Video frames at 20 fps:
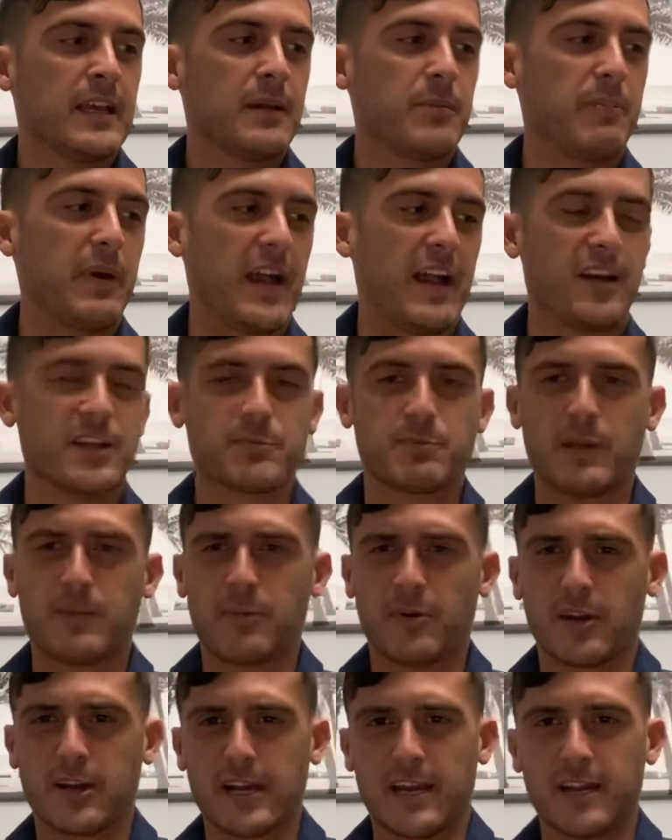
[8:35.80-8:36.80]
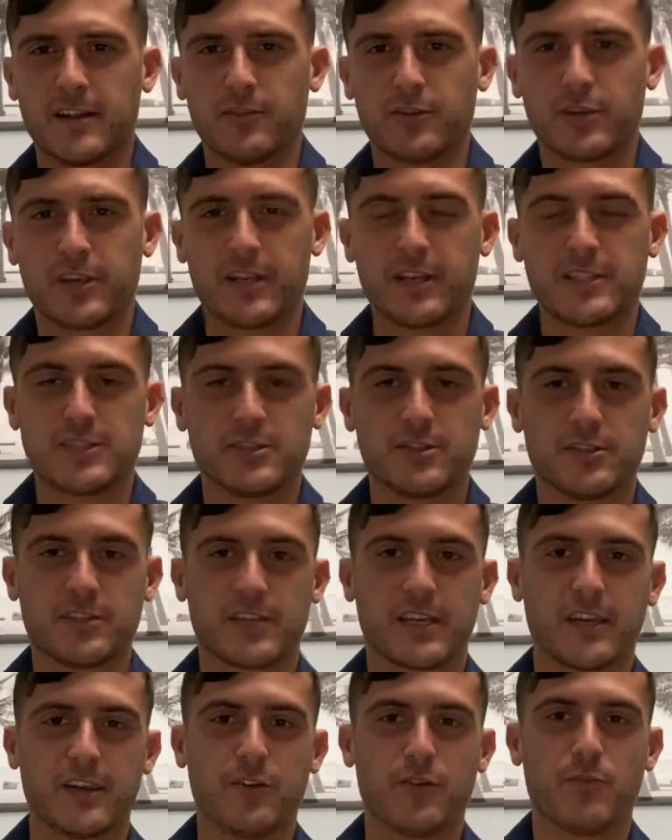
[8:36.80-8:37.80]
battles, people are kind of looking at you as
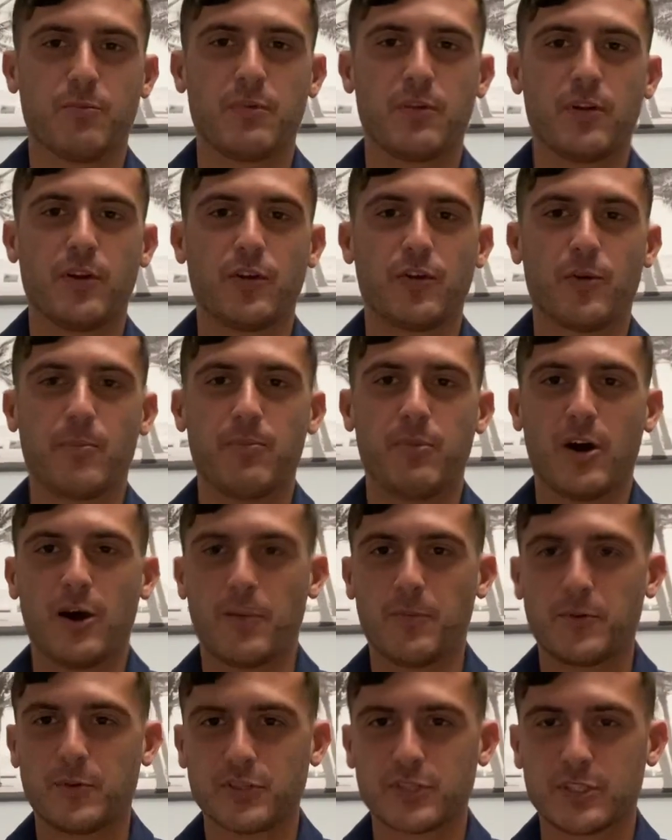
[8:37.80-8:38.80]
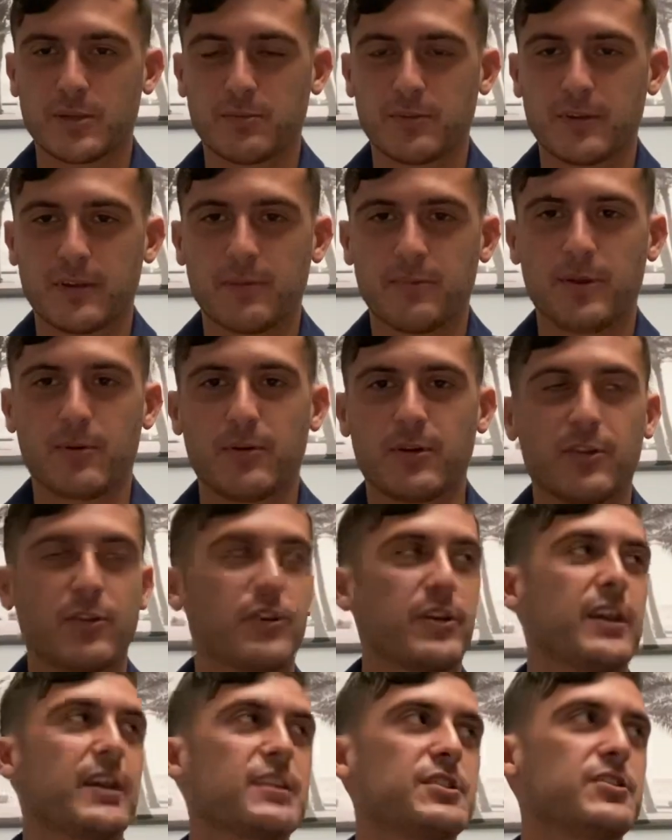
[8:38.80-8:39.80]
like you're a bum or something. People are
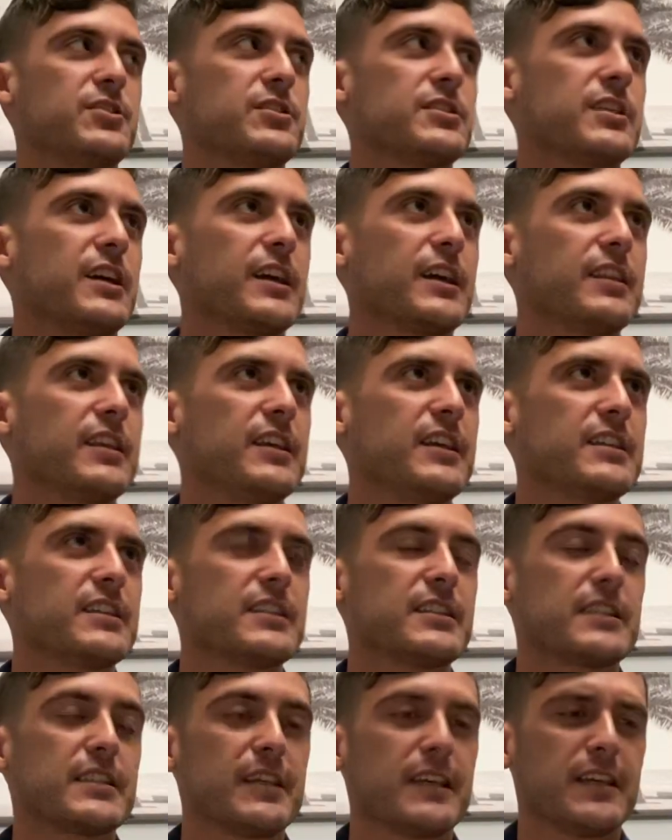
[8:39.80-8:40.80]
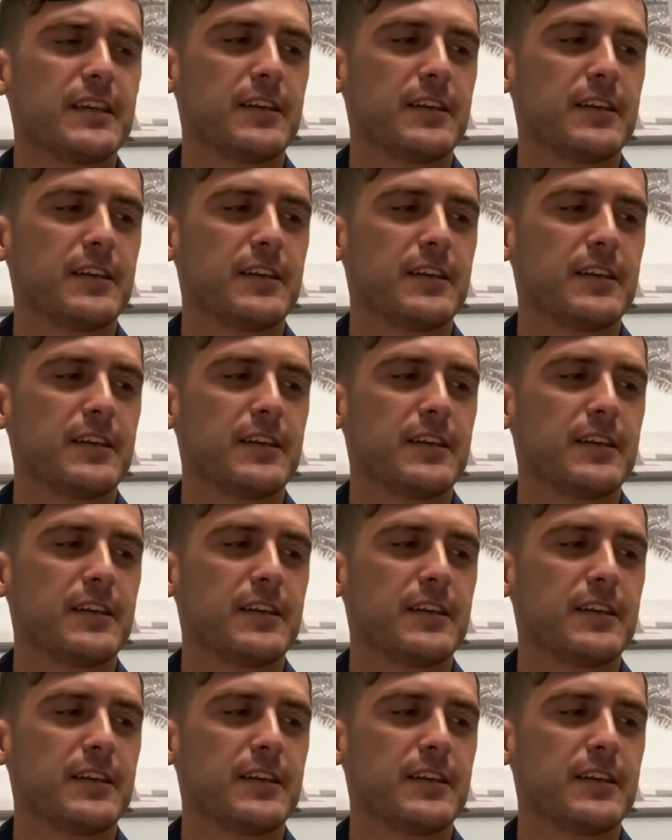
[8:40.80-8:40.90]
looking at you as like this.